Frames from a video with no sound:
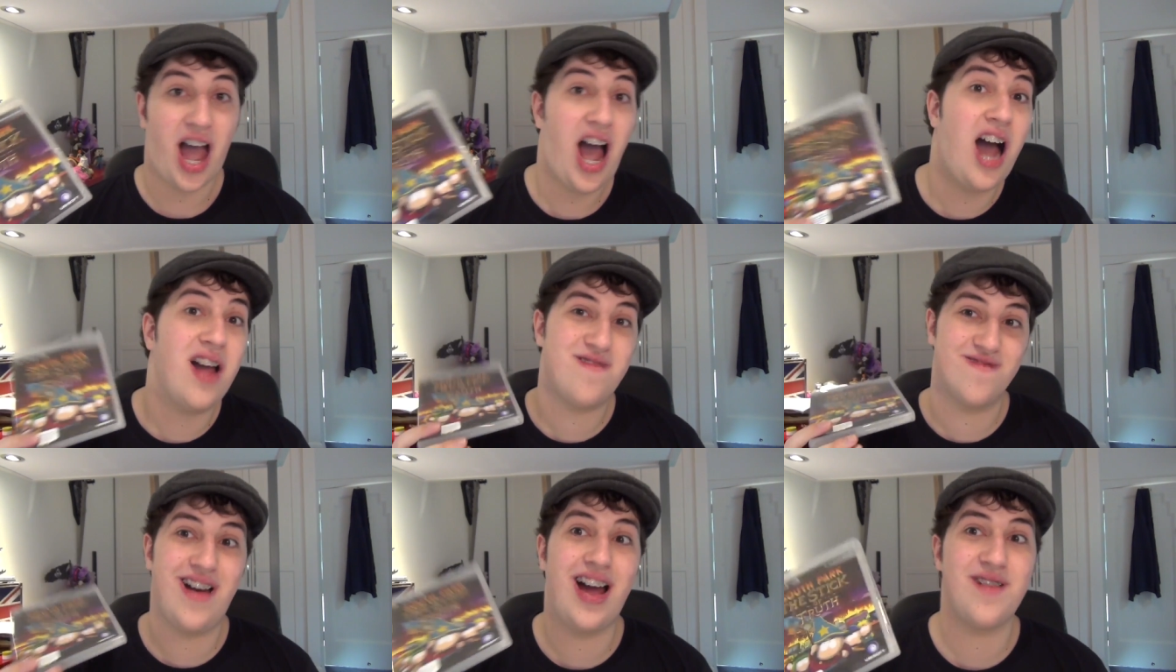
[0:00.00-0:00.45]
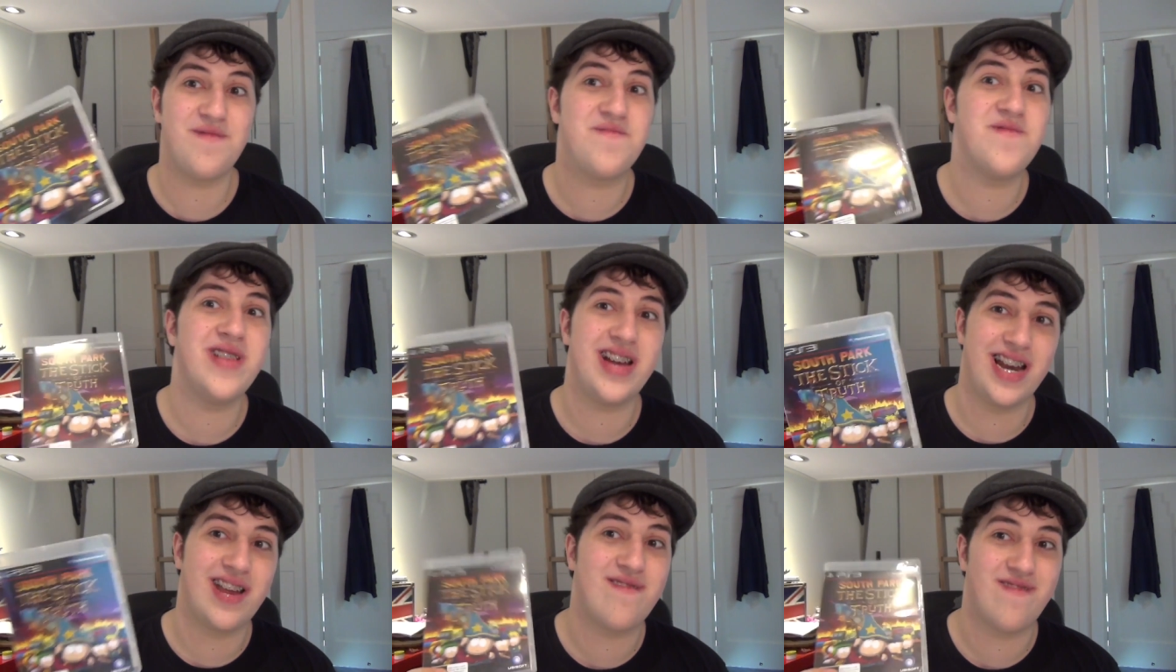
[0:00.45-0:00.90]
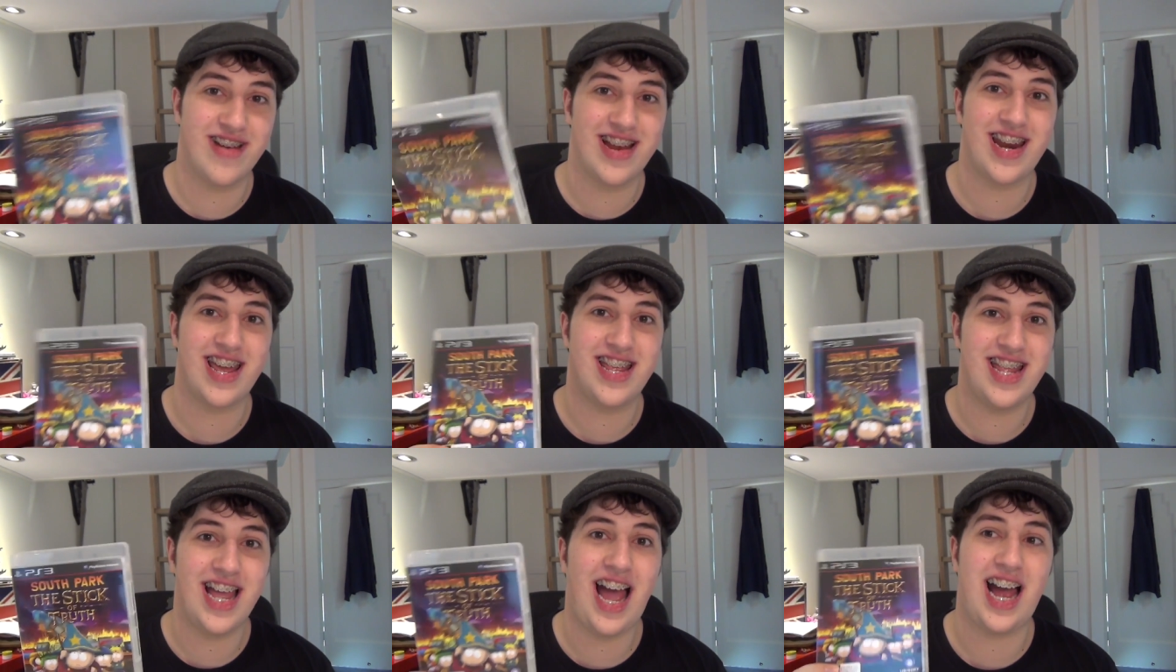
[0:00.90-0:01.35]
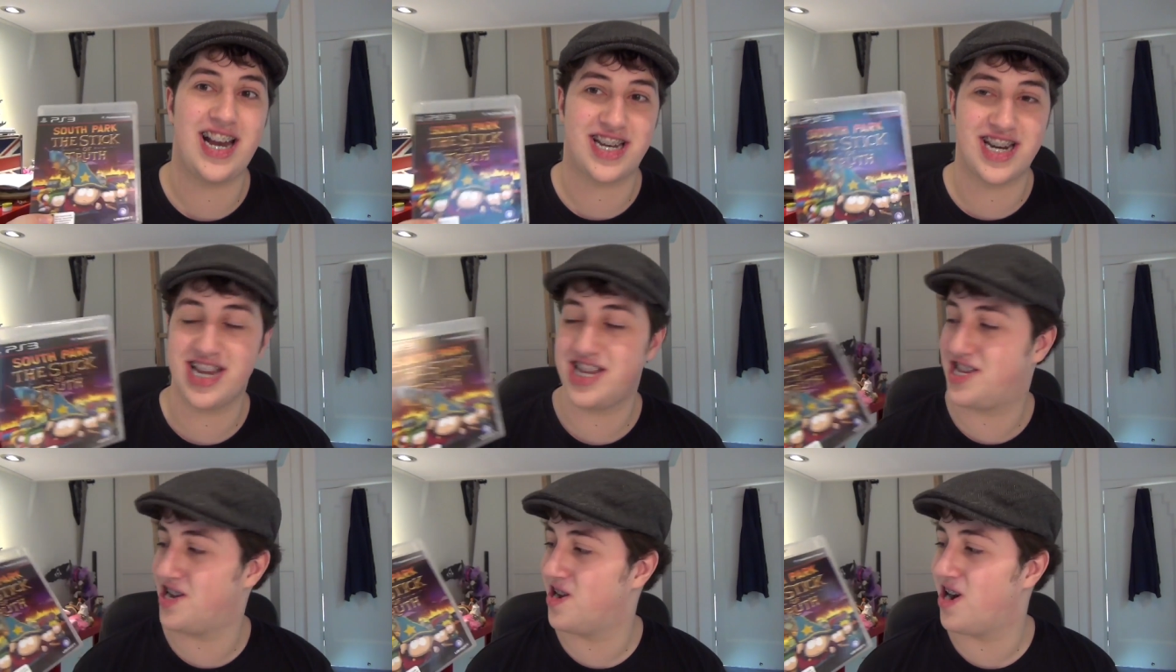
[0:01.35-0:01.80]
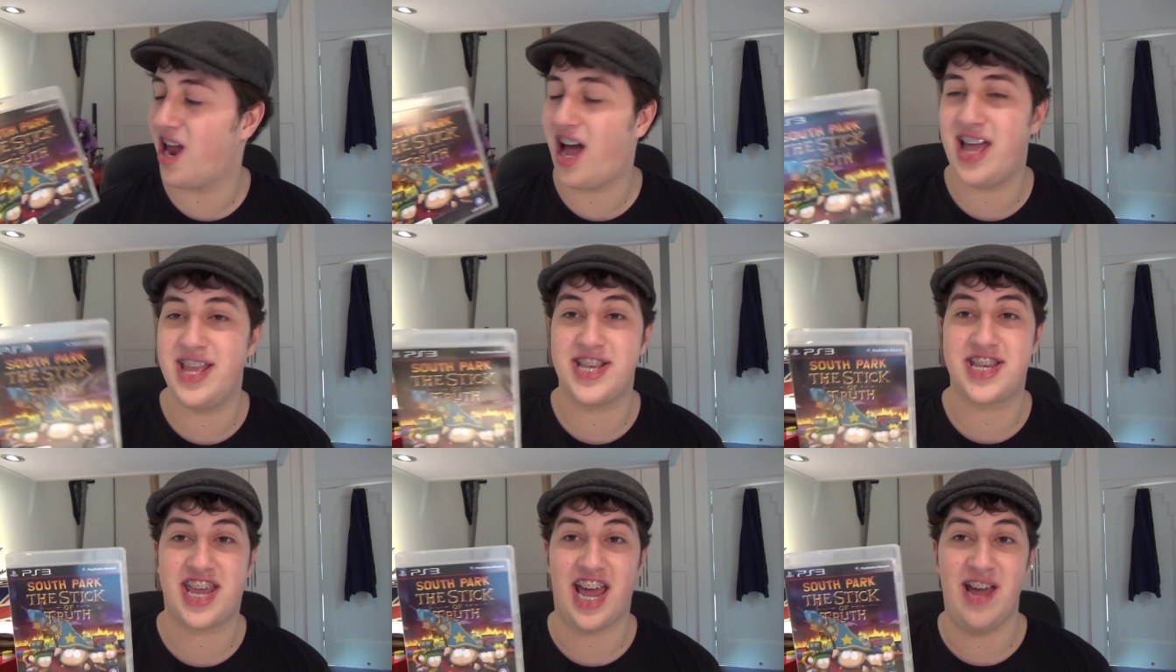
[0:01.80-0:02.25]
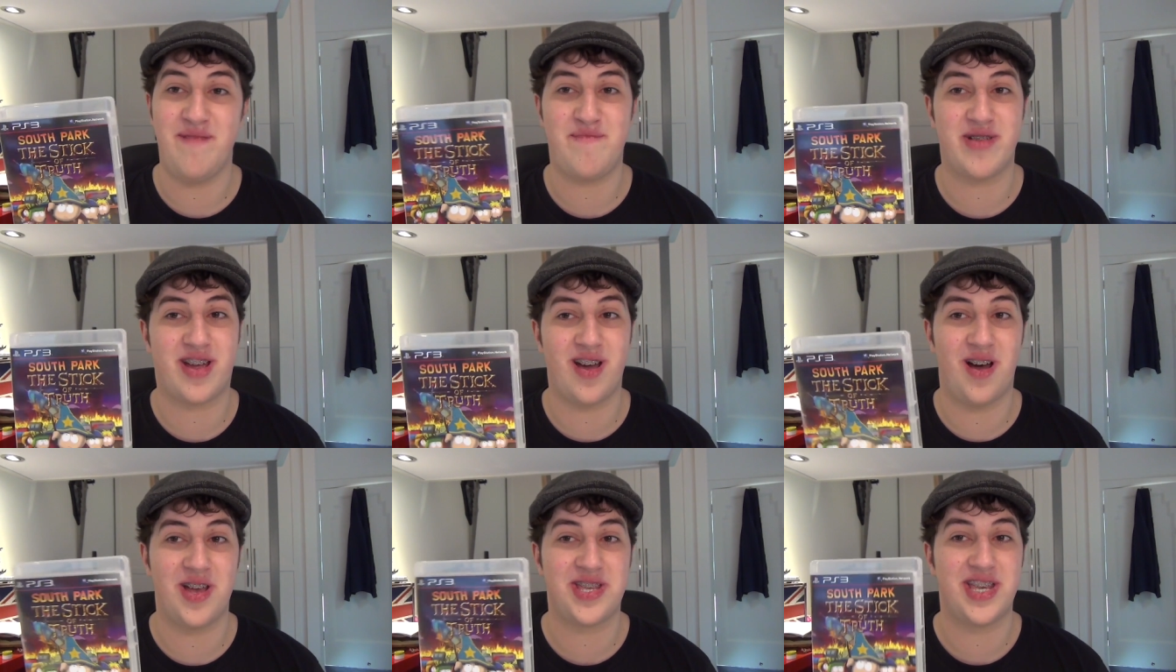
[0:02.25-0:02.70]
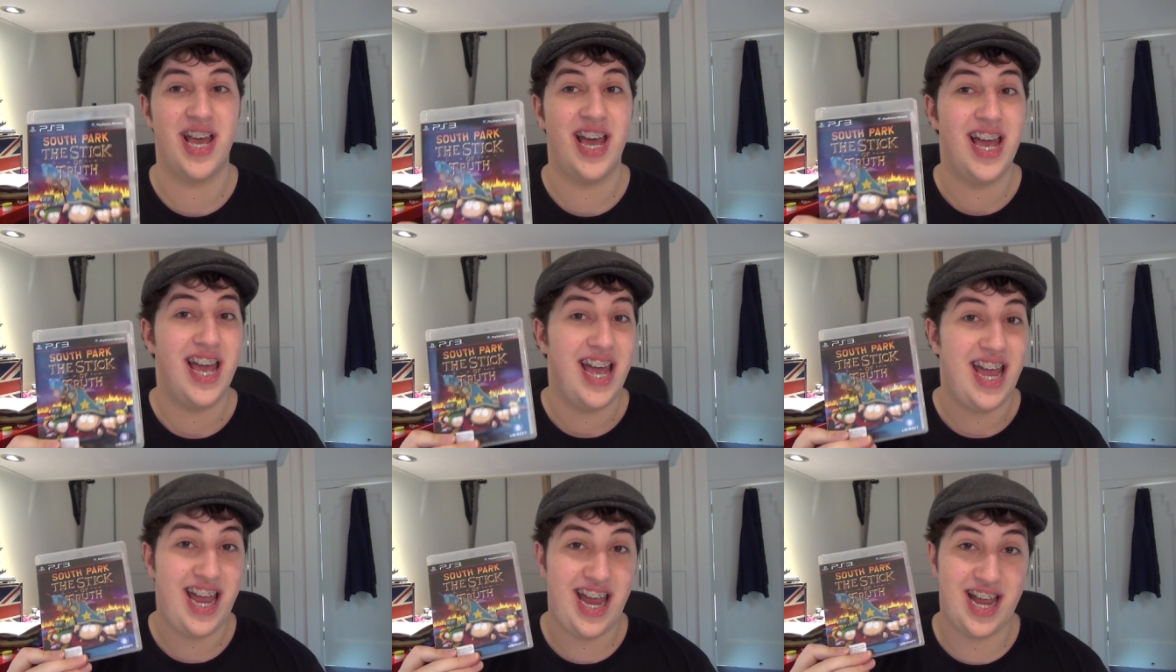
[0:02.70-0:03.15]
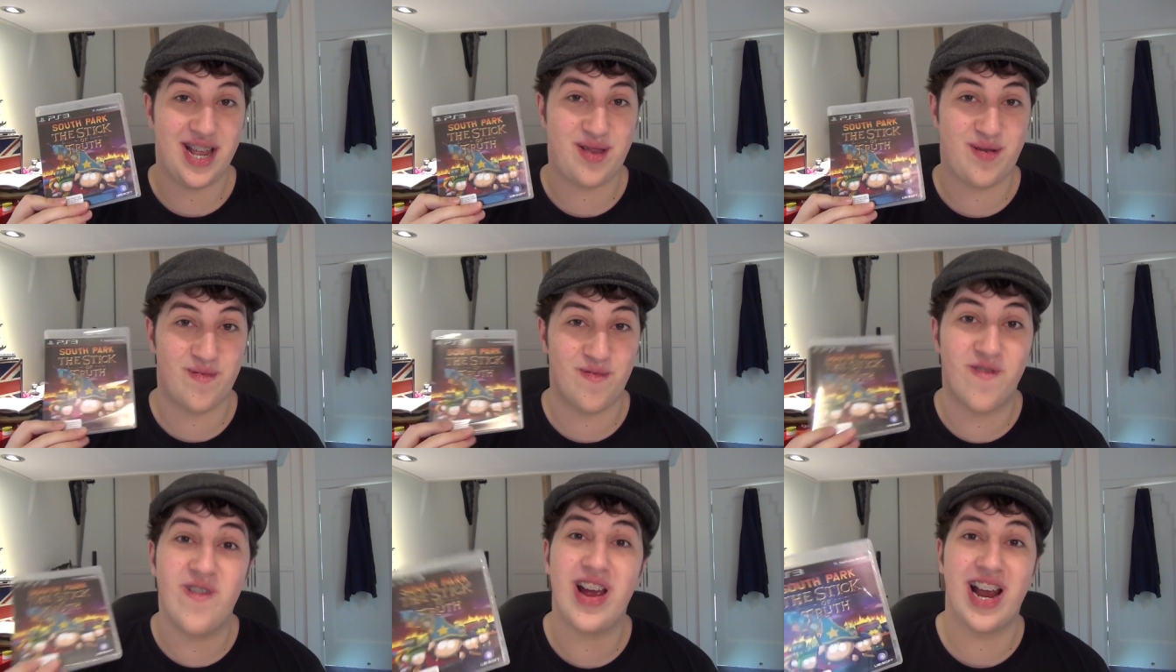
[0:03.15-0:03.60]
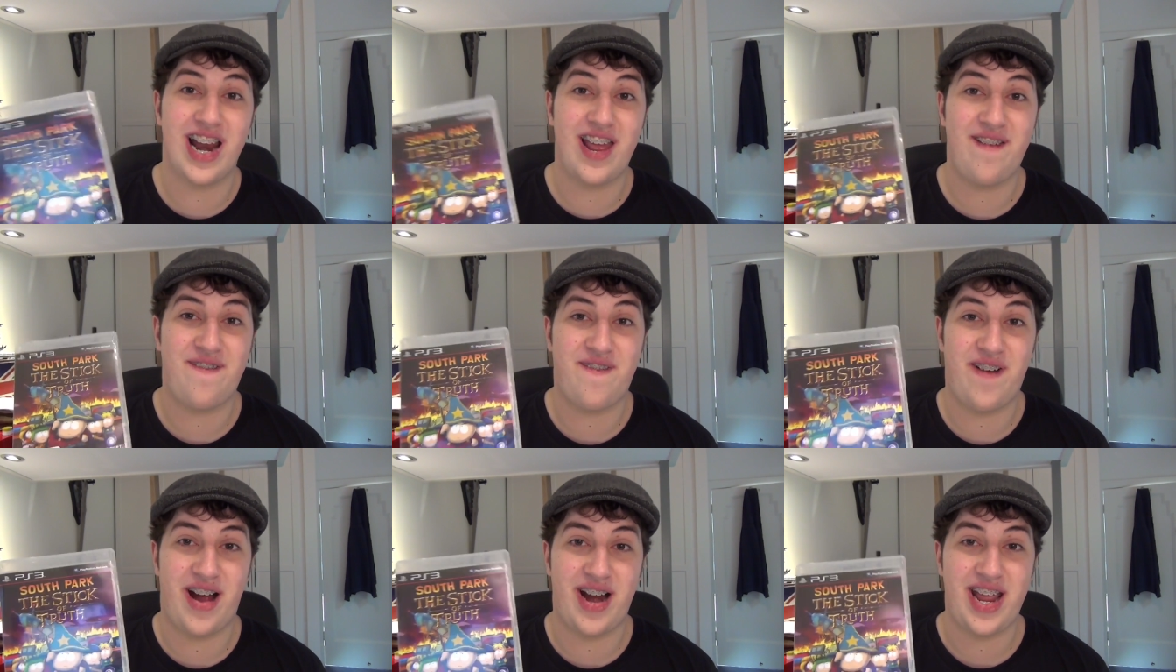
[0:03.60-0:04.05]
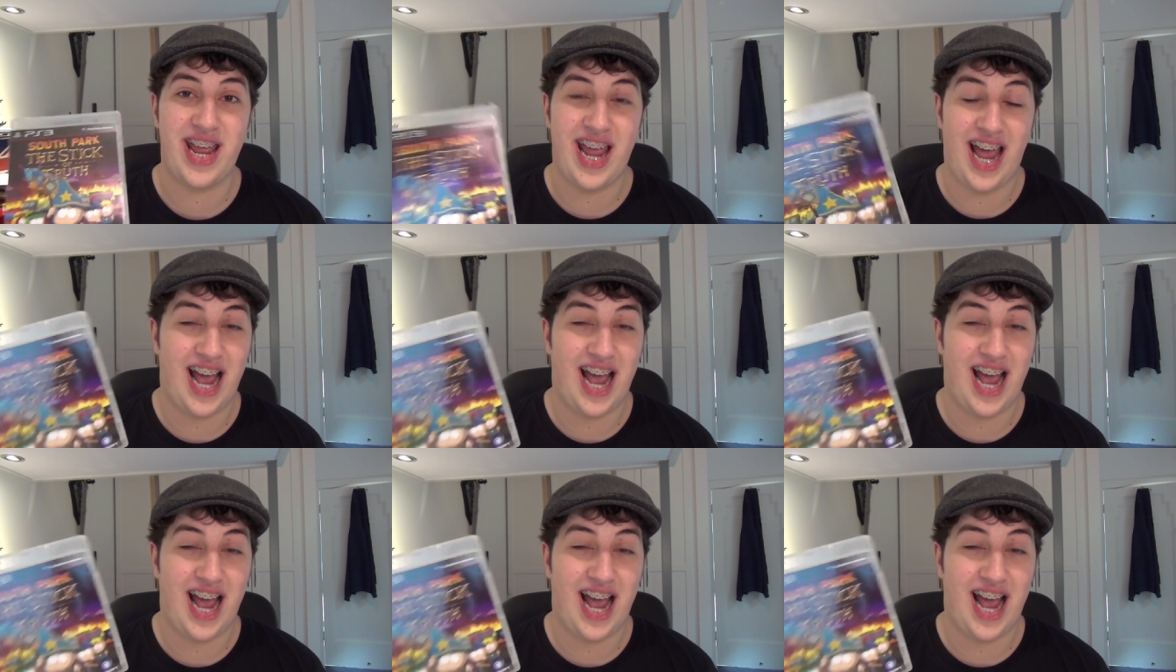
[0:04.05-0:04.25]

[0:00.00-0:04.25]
I, I really, really actually do like this game, because it's really funny.